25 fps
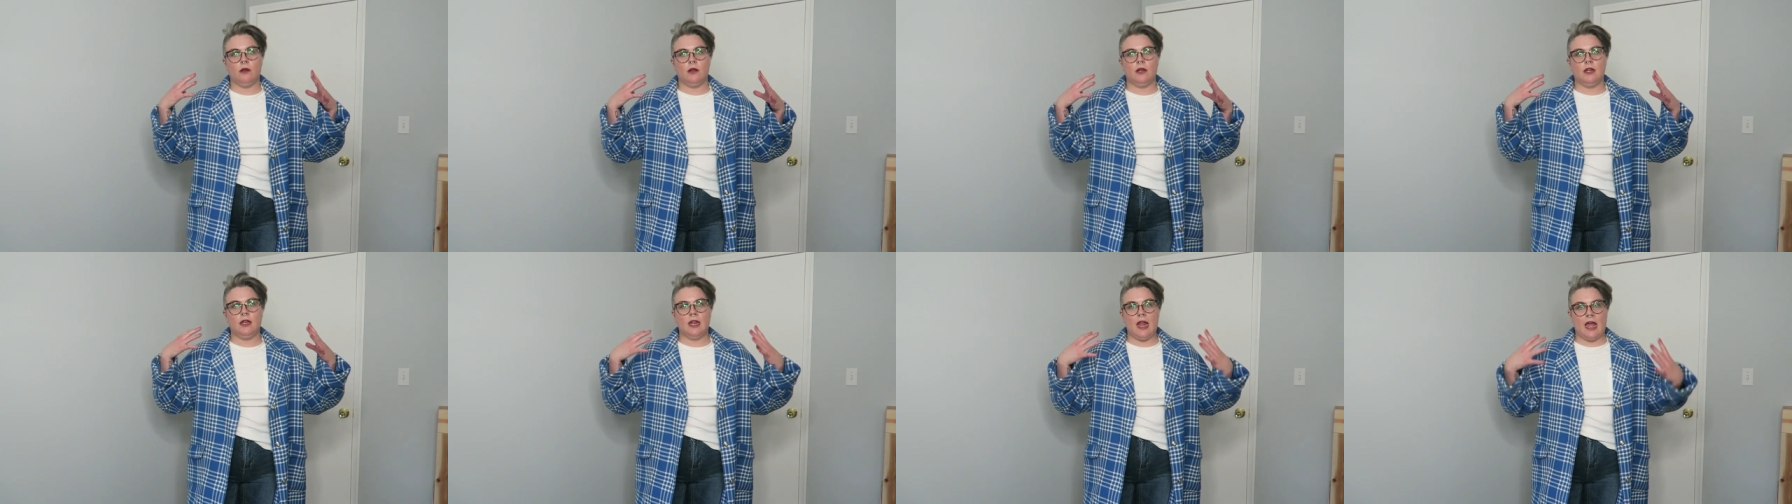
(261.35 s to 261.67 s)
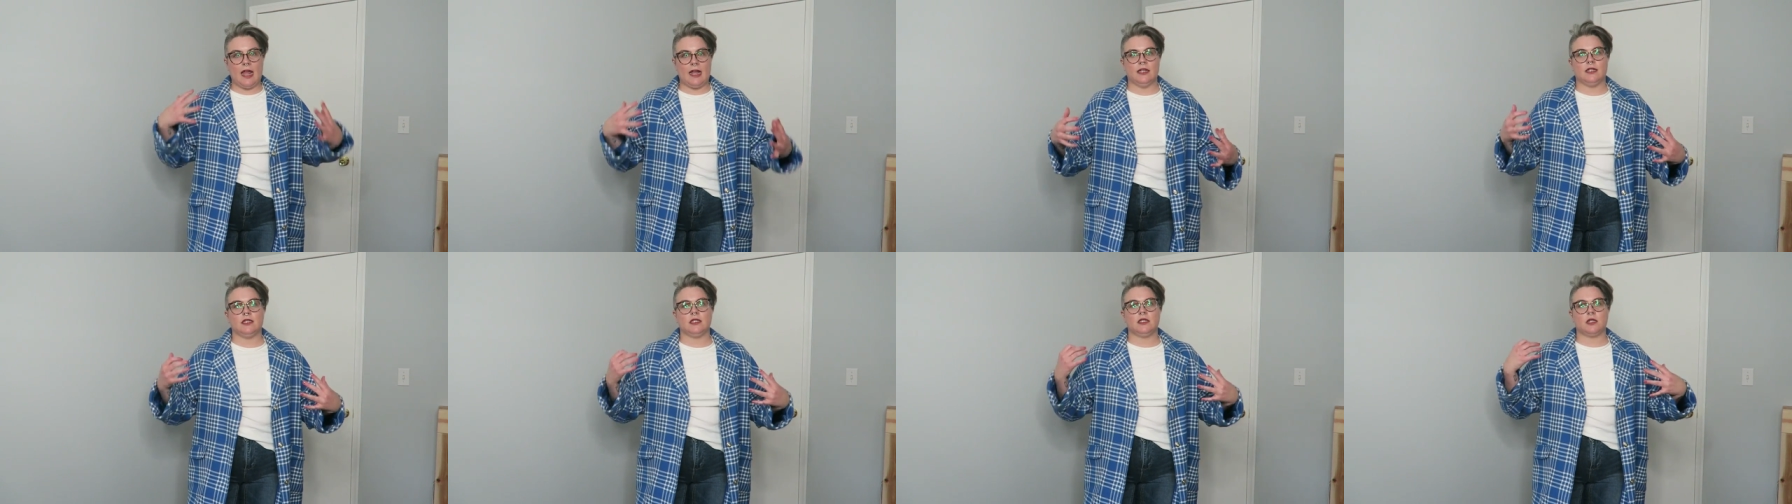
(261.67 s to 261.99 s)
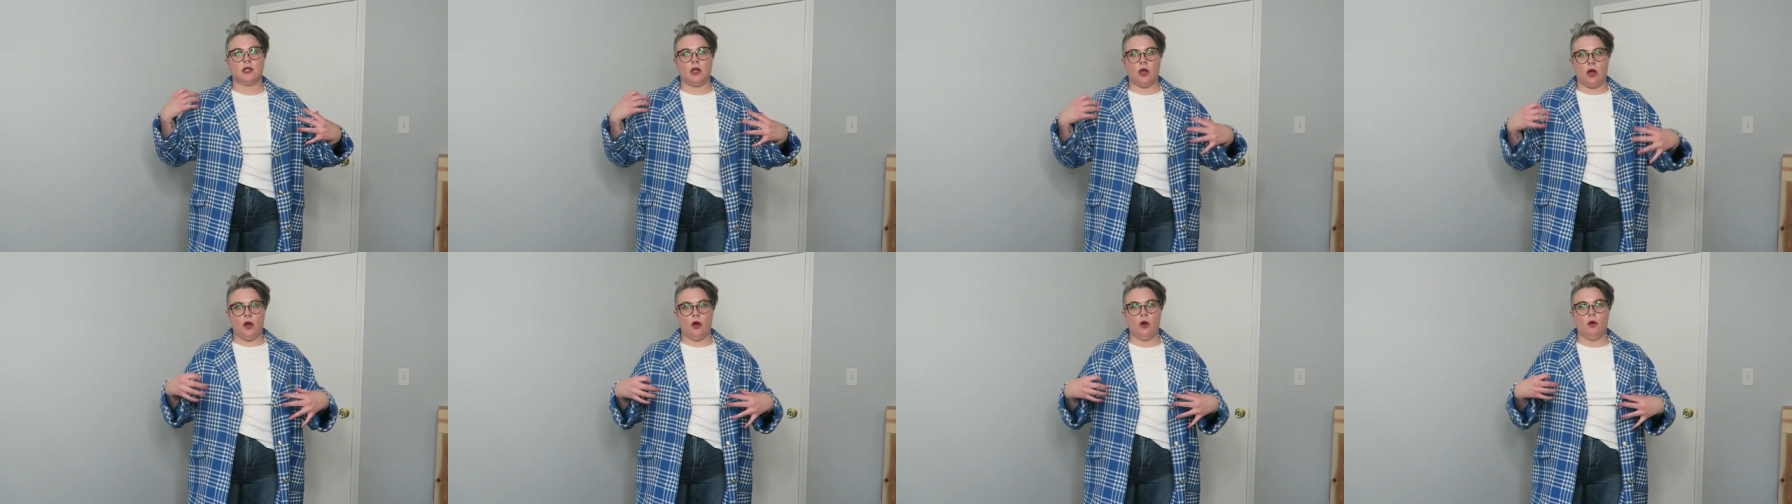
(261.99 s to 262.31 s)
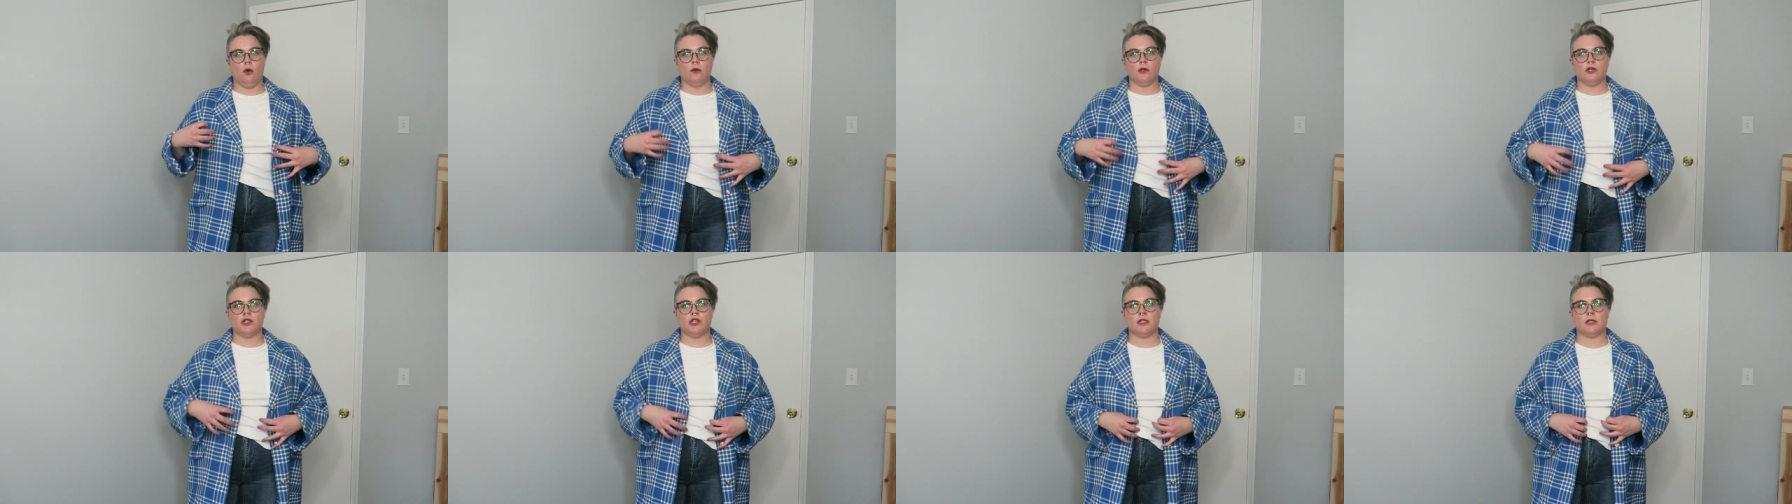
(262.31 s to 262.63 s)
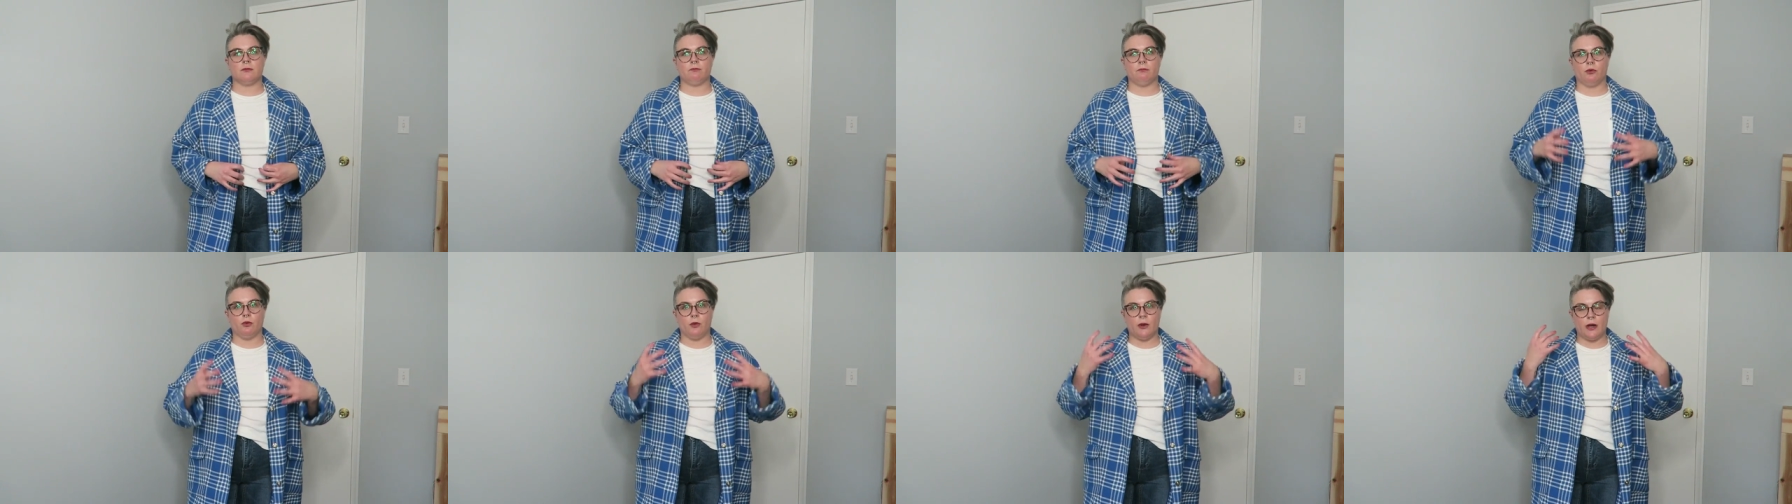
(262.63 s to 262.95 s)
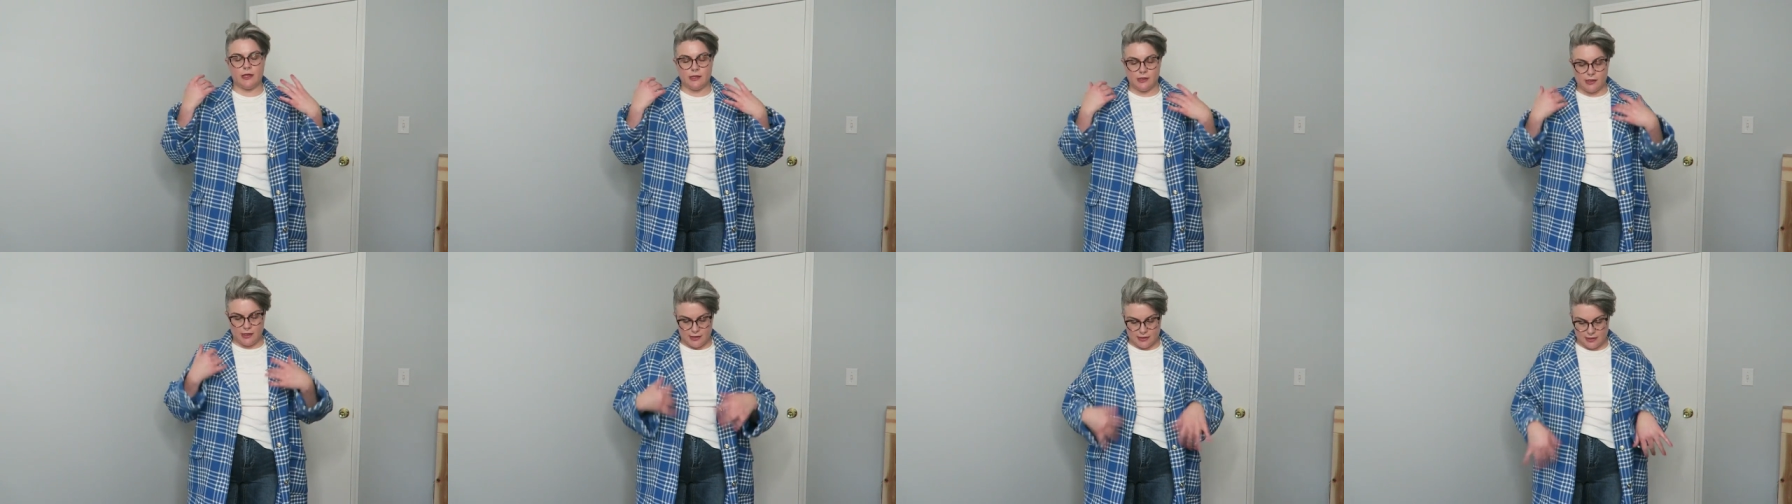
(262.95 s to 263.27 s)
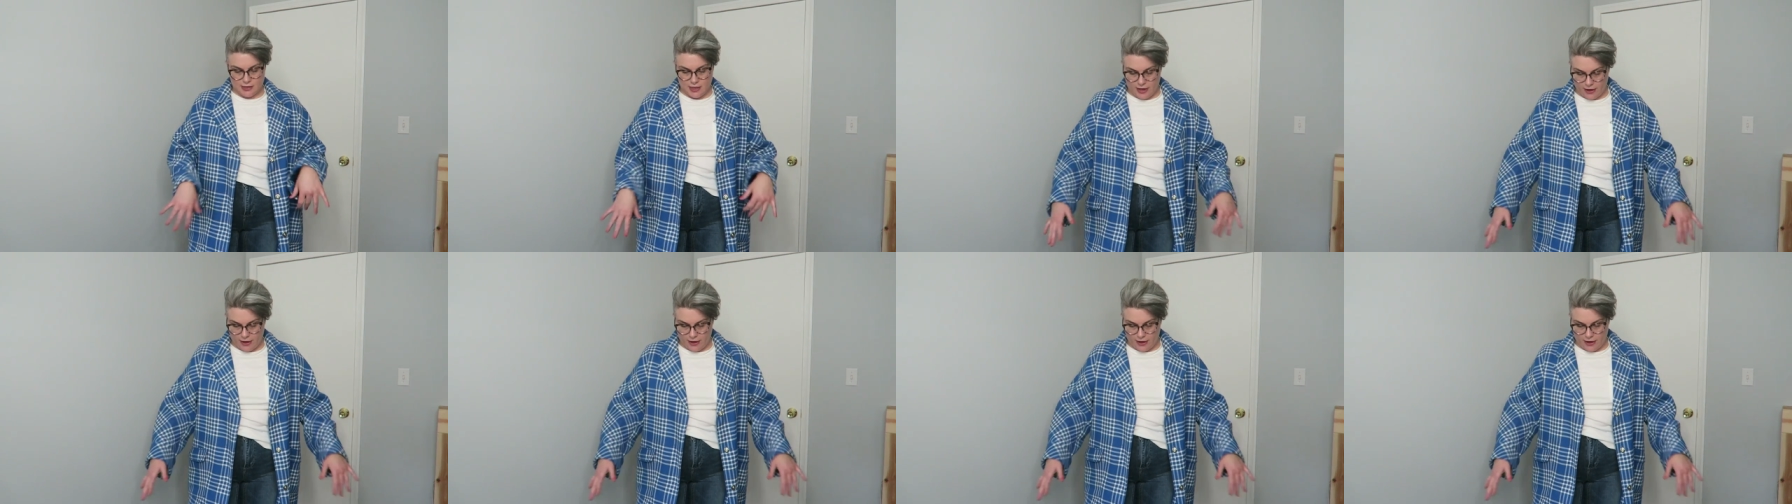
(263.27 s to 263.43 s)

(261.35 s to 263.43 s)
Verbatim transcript: nice coat just brings an